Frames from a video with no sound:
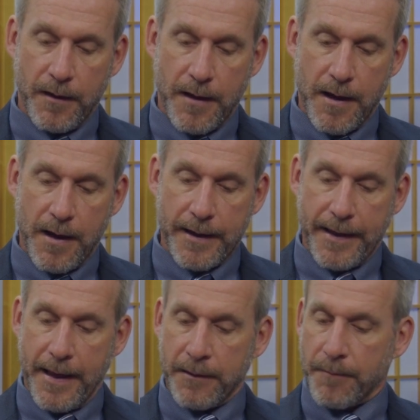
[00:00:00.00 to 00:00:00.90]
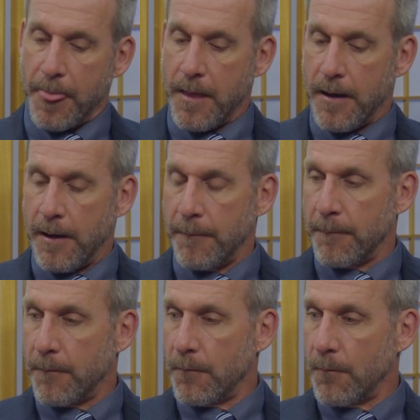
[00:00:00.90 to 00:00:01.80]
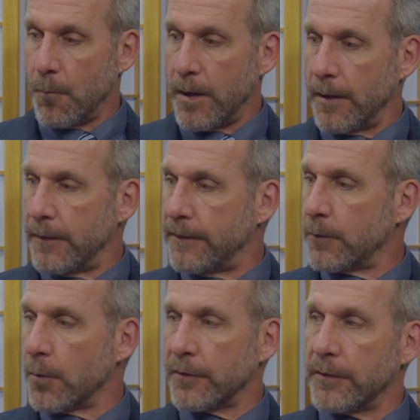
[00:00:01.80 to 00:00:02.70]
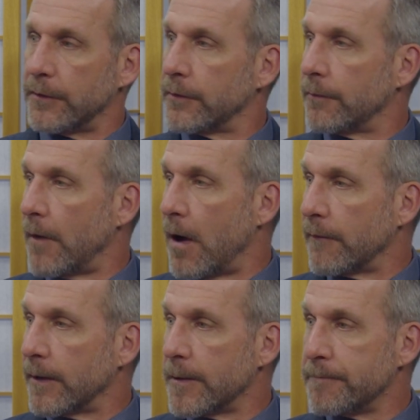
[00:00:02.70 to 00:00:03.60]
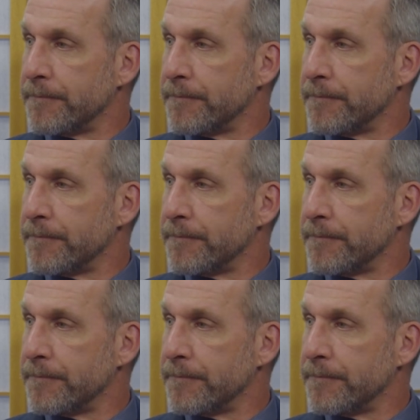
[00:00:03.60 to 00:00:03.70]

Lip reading: Again, where are these courses offered?